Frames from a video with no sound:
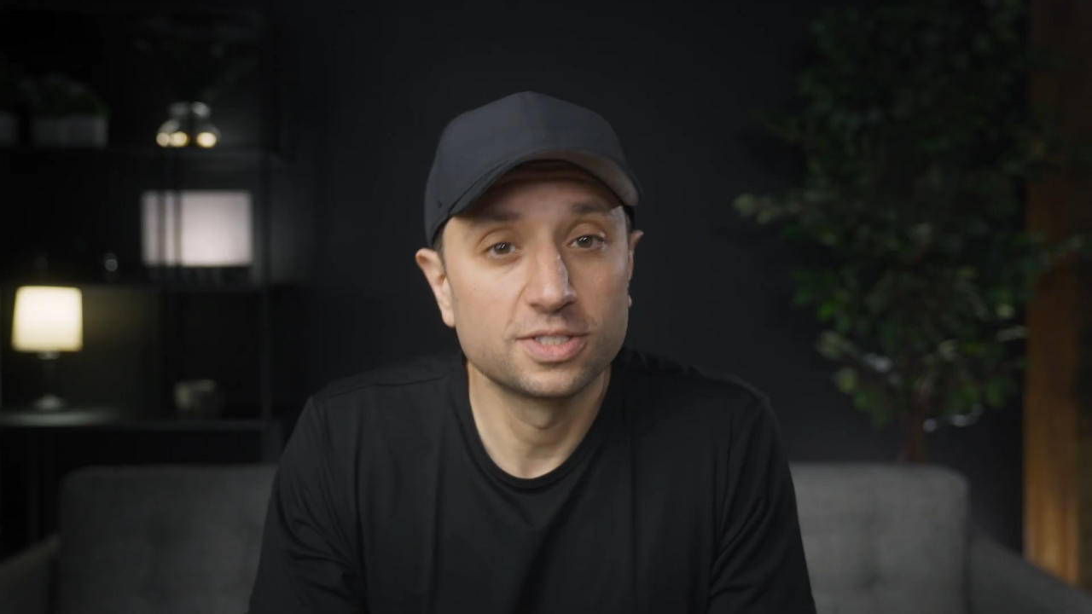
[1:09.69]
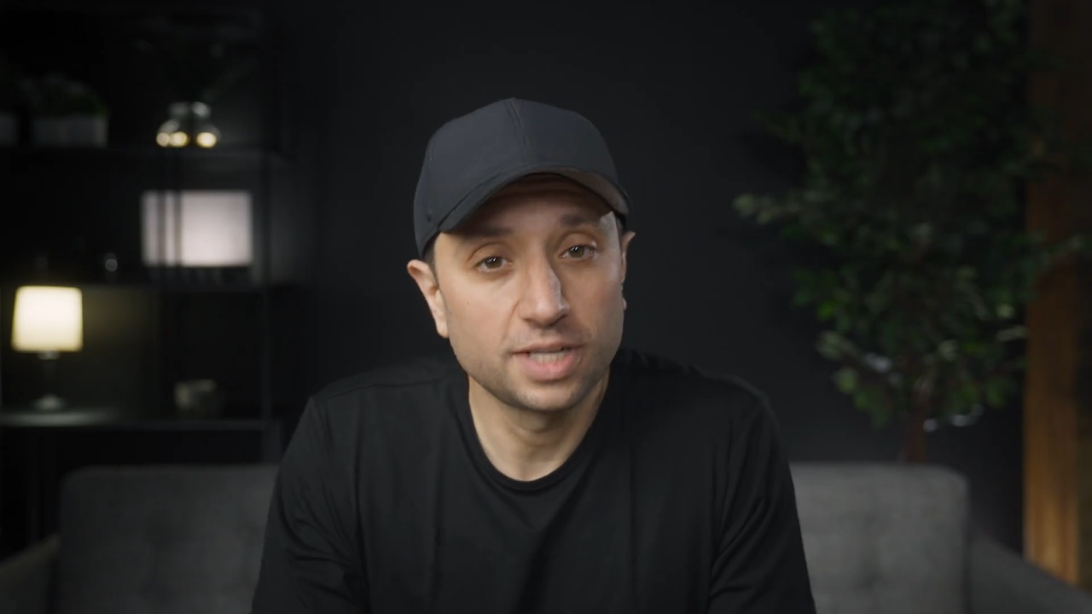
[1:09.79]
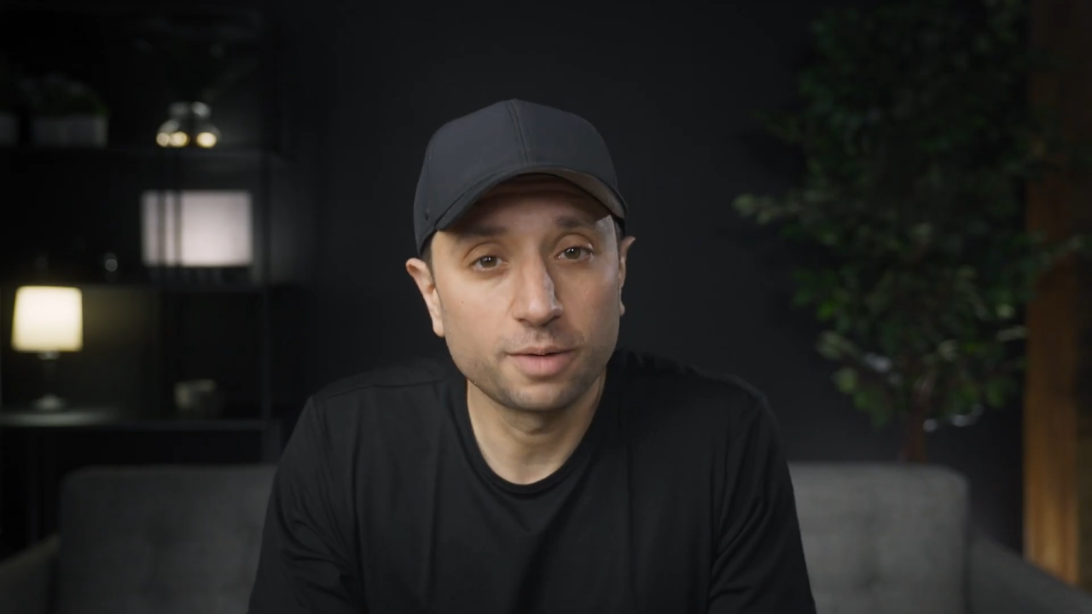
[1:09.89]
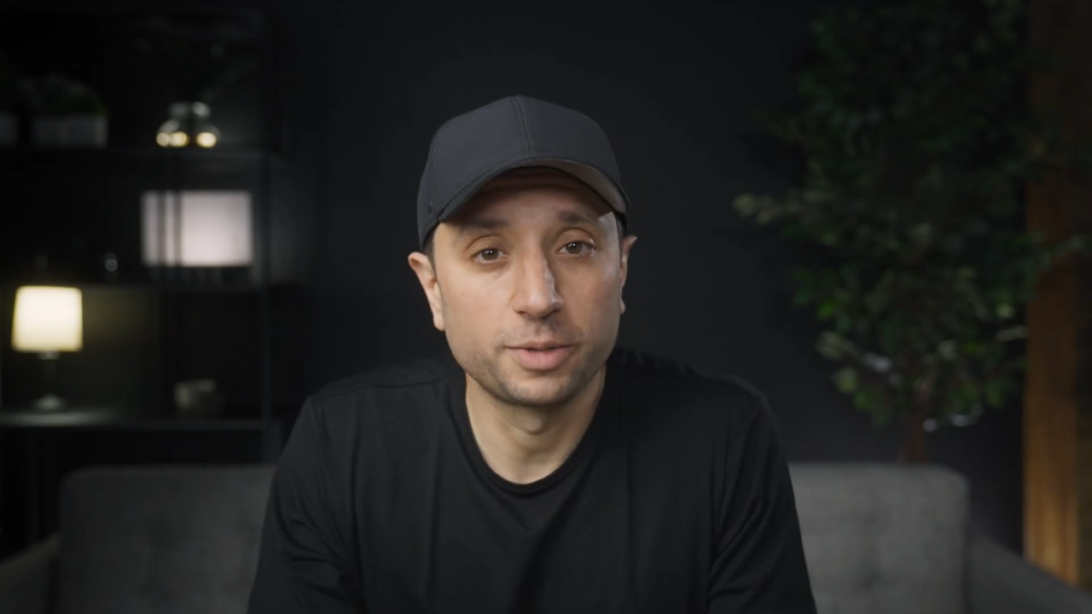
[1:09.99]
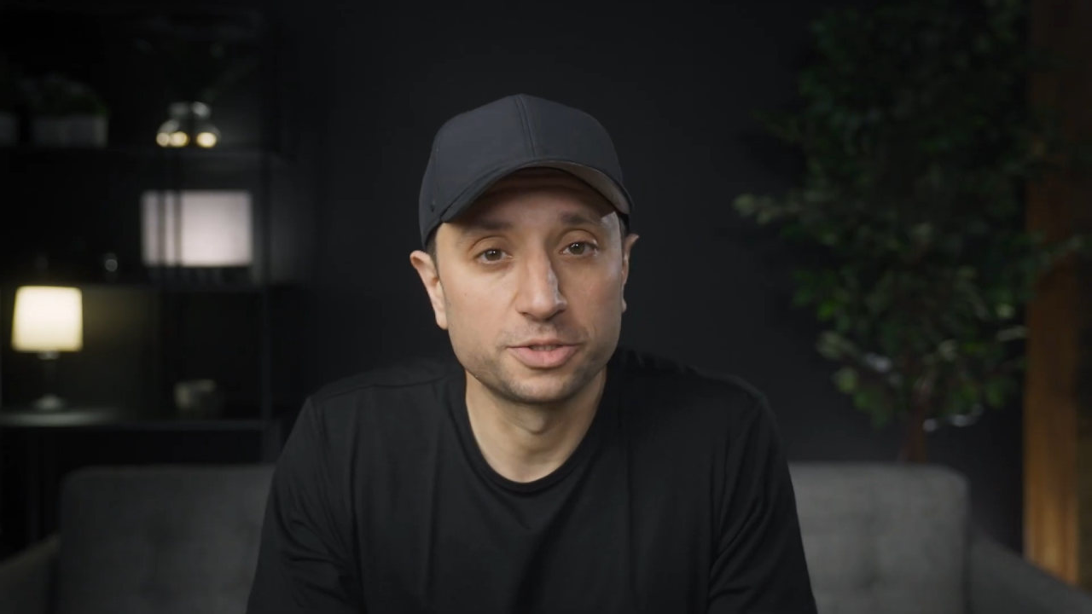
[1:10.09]
For the
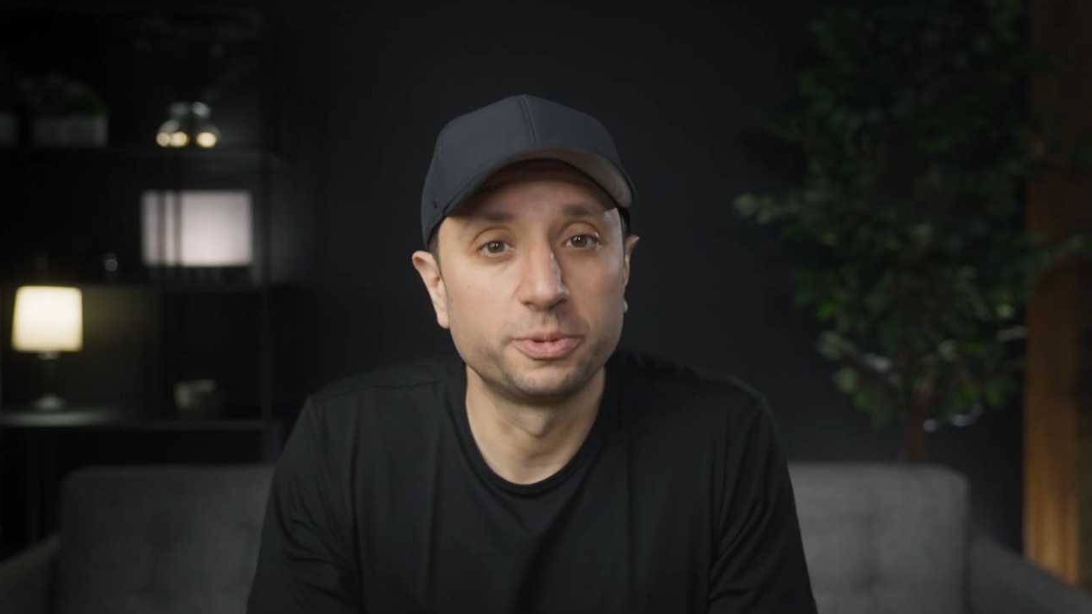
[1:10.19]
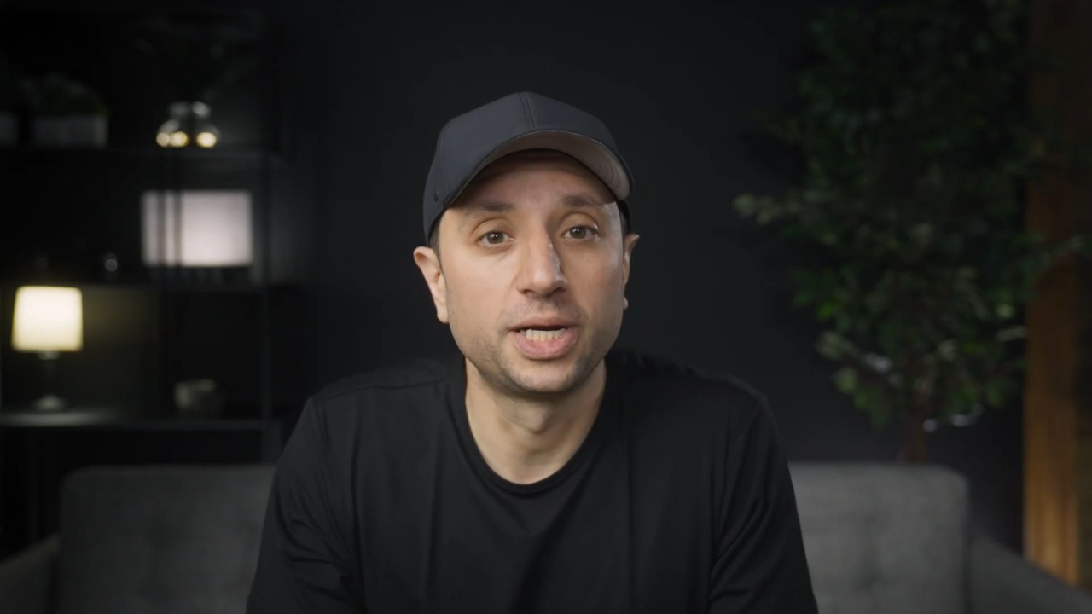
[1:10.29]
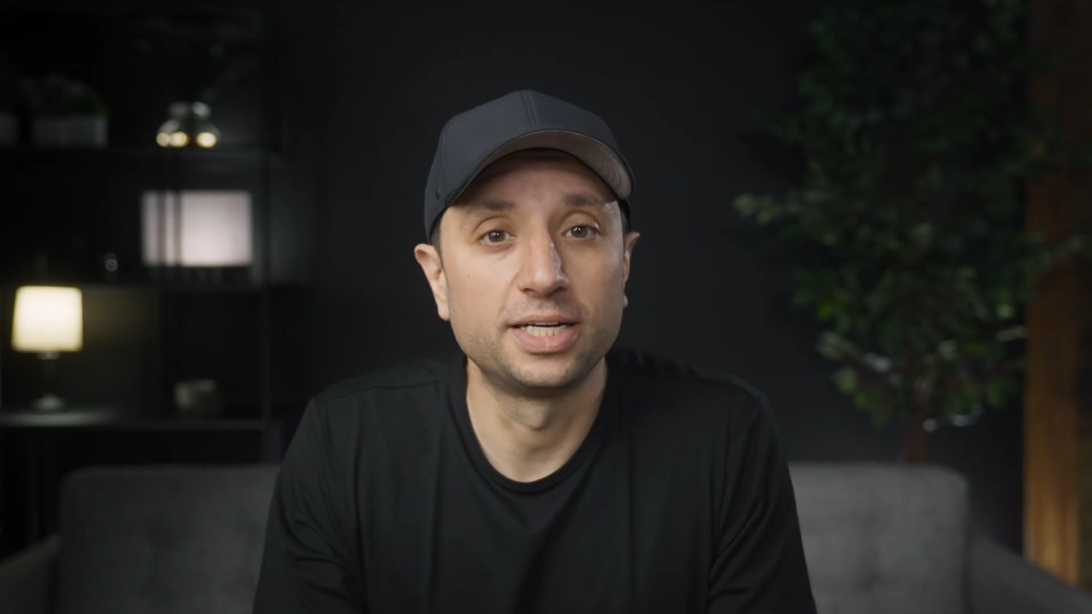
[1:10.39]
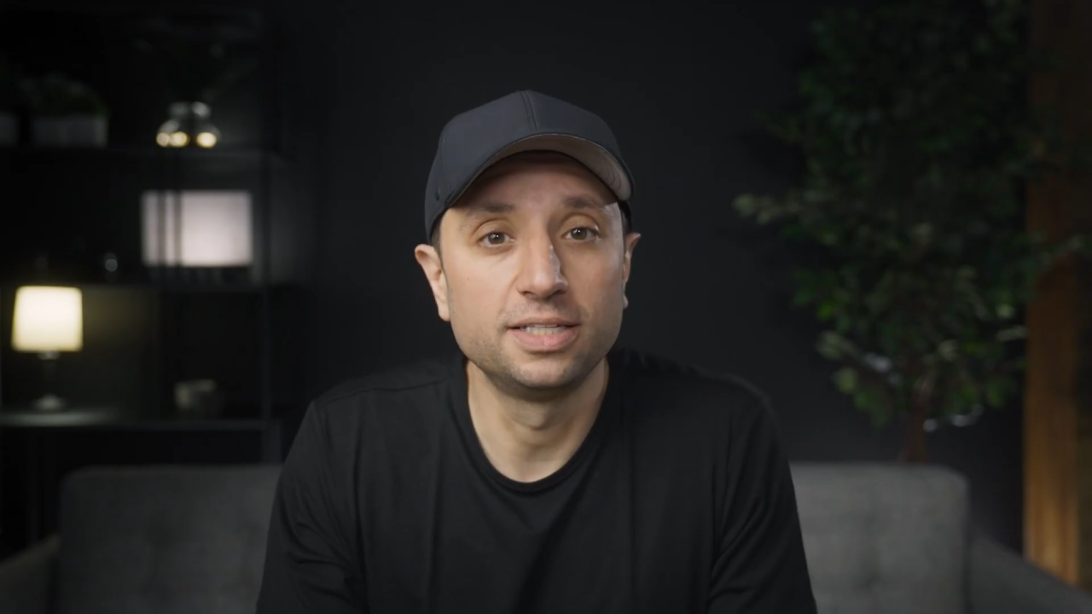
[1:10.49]
second measurement,